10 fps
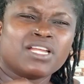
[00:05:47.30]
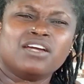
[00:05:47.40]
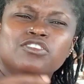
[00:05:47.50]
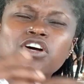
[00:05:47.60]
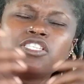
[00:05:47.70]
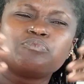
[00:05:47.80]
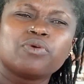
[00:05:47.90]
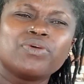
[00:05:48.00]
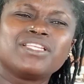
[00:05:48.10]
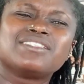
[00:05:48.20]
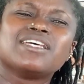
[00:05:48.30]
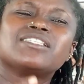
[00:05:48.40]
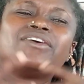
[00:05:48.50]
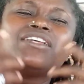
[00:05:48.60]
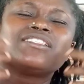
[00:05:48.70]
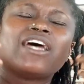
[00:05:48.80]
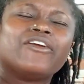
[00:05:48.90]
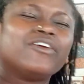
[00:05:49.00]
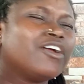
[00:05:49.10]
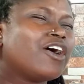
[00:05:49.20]
No spirit is
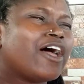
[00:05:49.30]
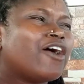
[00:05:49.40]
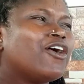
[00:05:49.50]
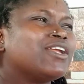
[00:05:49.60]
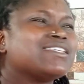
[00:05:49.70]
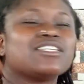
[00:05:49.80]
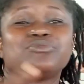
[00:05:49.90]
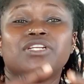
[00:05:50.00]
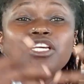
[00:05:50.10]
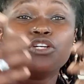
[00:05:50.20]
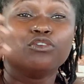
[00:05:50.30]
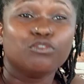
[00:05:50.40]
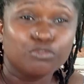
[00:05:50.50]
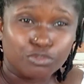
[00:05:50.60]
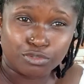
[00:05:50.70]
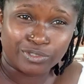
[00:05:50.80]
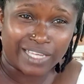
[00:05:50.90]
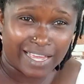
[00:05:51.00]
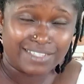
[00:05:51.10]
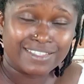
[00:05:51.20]
necessarily good,
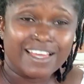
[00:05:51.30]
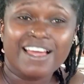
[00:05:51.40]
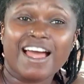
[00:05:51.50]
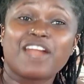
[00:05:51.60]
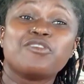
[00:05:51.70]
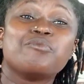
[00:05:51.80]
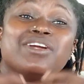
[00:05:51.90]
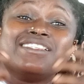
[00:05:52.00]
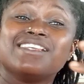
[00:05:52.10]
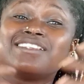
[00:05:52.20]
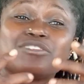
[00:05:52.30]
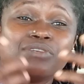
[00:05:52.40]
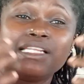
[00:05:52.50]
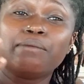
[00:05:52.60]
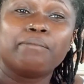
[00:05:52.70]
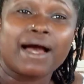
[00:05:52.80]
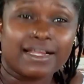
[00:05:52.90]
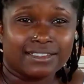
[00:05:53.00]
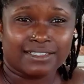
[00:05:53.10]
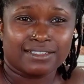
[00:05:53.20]
yes, and no one is necessarily bad.